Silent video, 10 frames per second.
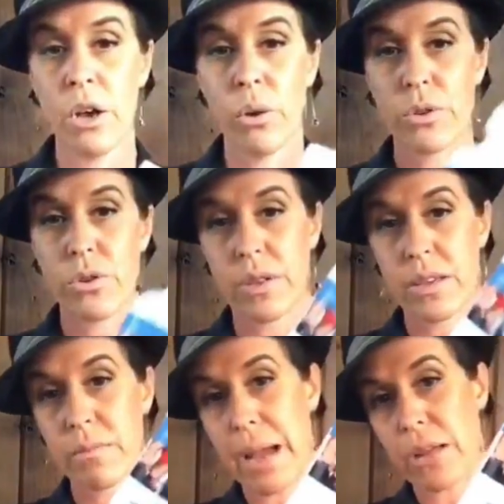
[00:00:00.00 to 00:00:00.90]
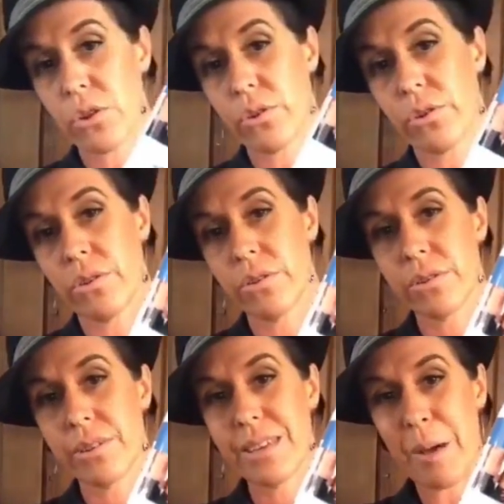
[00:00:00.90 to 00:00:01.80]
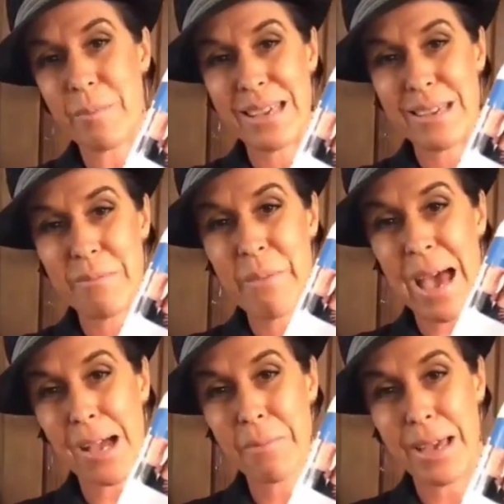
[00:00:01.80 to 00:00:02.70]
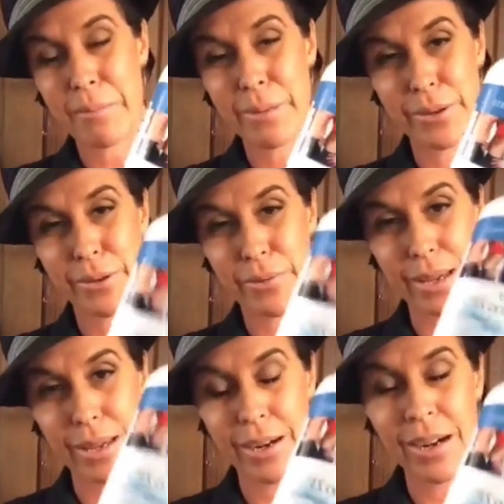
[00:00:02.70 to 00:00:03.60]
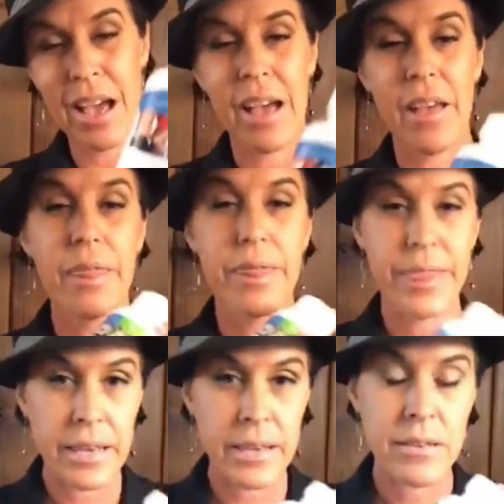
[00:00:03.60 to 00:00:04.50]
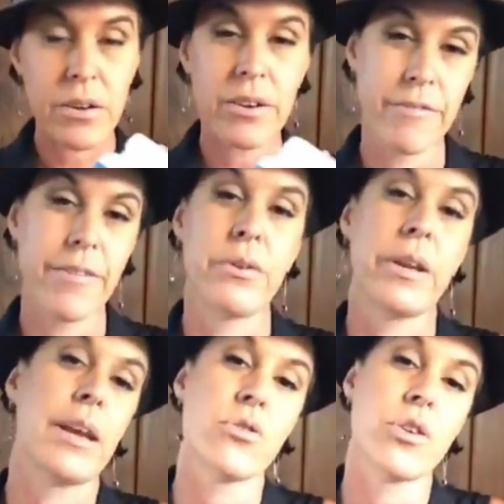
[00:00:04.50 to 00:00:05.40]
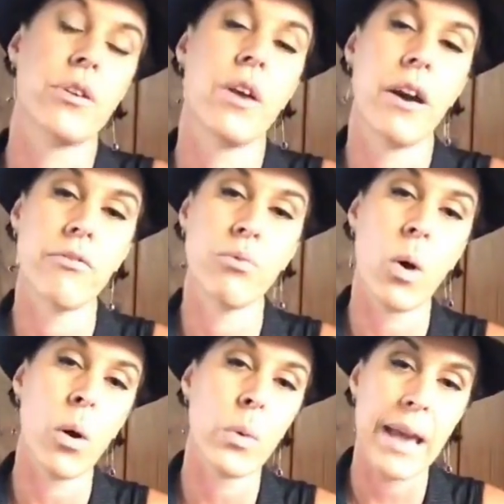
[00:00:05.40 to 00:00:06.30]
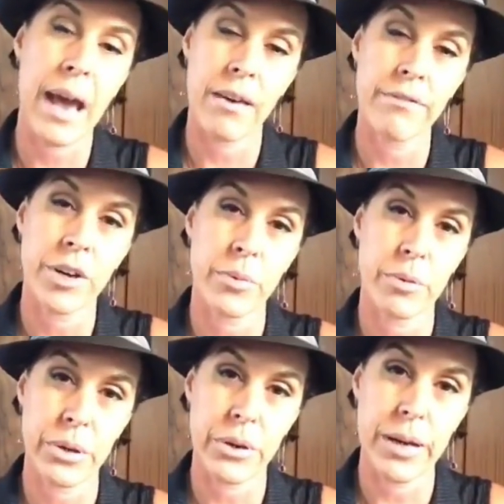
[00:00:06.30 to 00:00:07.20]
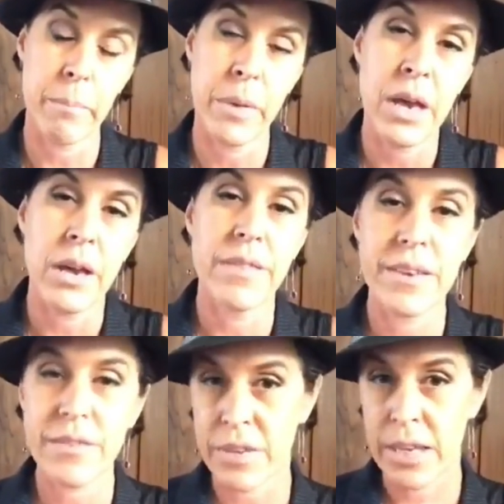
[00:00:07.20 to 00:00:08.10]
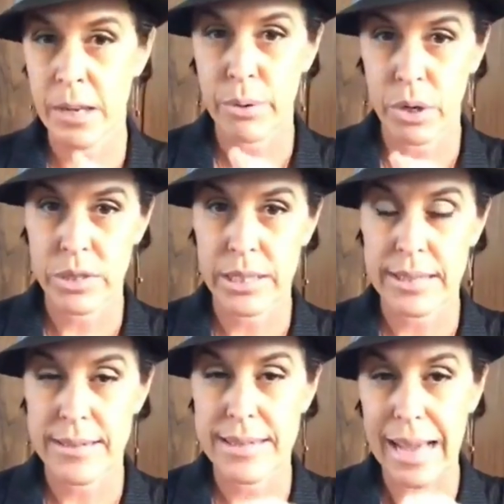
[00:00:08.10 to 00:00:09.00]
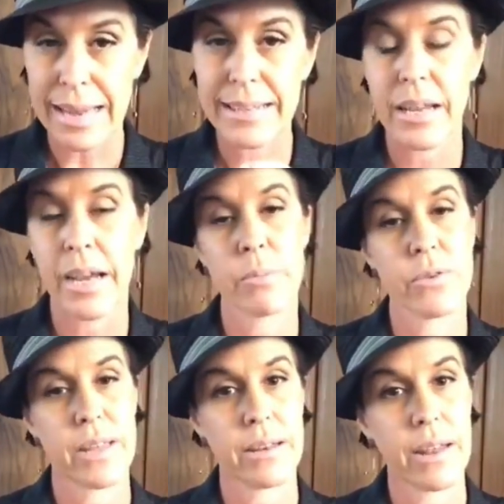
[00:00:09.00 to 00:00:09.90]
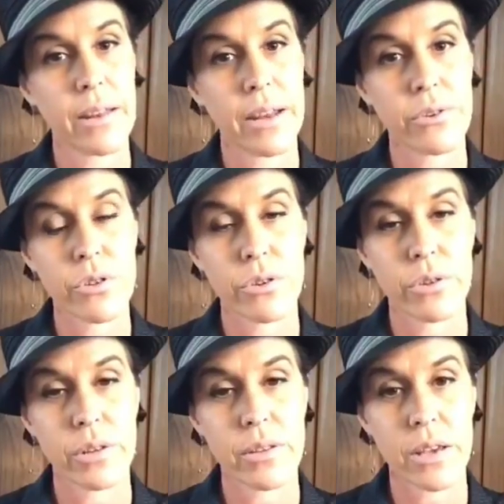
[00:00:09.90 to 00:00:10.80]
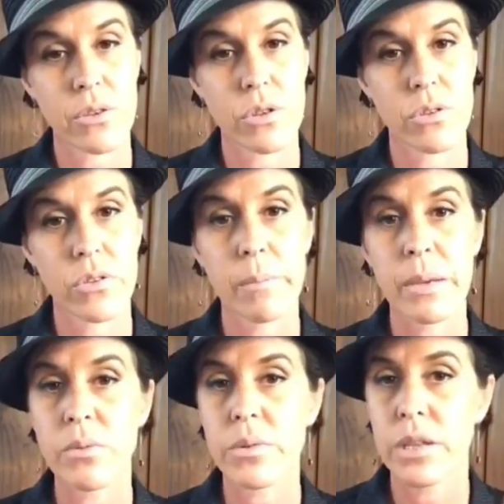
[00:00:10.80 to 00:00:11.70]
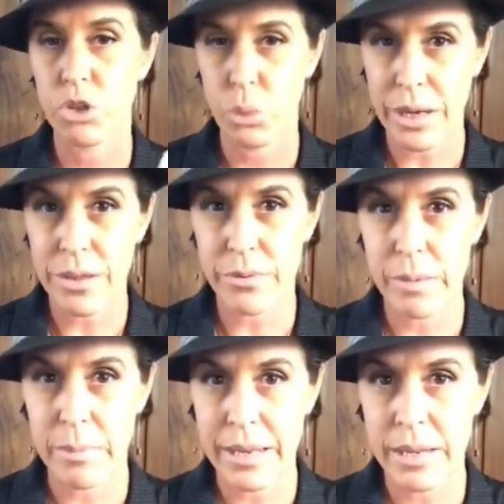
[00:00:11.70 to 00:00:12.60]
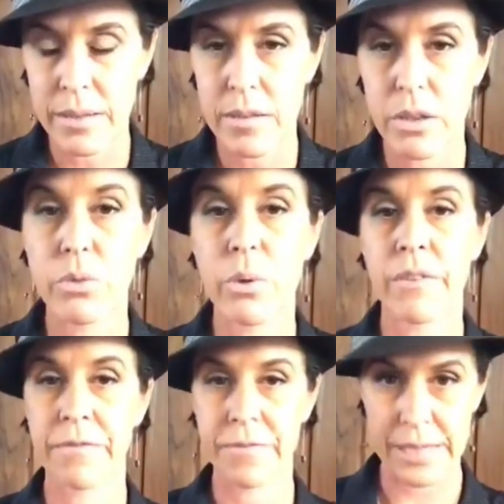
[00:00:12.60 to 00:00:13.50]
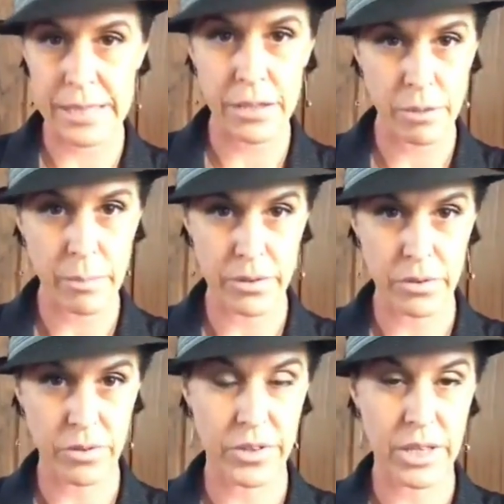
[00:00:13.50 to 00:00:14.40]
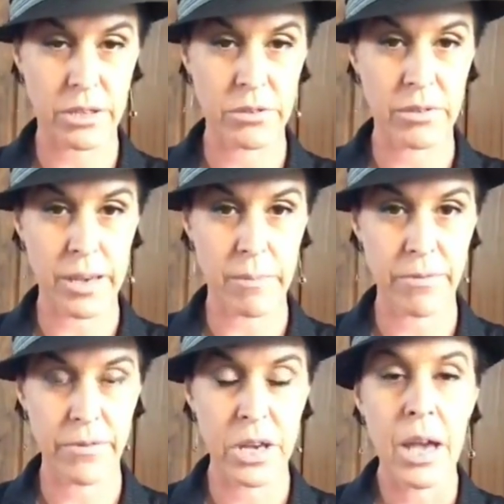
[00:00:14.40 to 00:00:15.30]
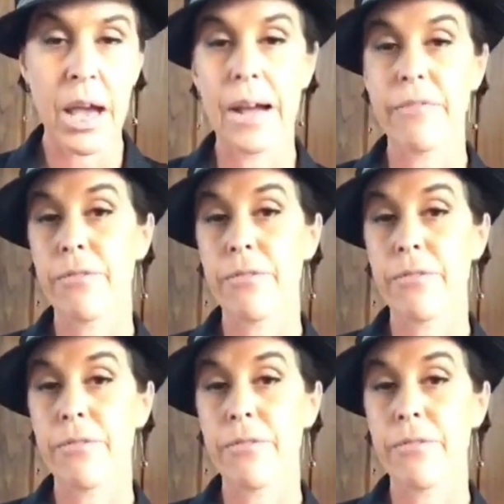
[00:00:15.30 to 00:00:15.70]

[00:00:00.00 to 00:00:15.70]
which are these magical, yummy Pac-Man pills right here. These are the foundation of what we have here with Purium. This vegan protein is 99% net nitrogen utilization. So that means within 23 minutes, you are feeding your muscles via your lymph. And for